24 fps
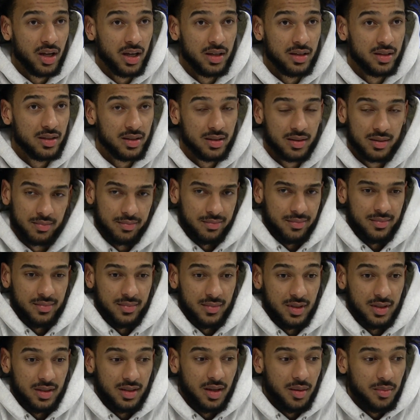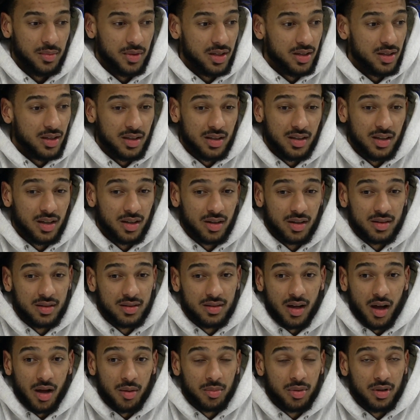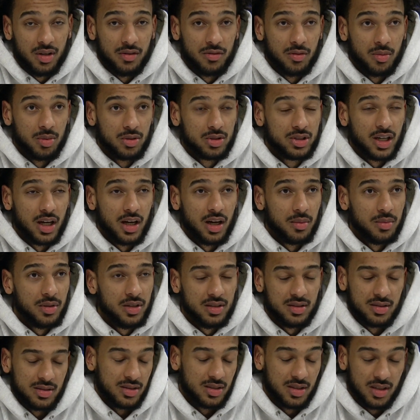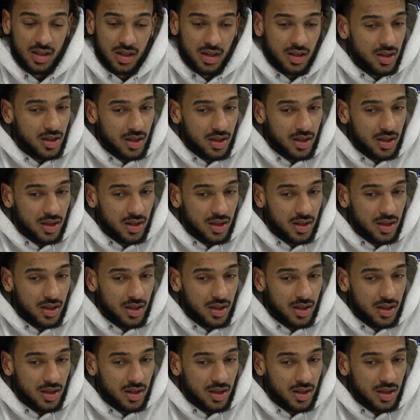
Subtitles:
And I mean, he did an unbelievable job. He's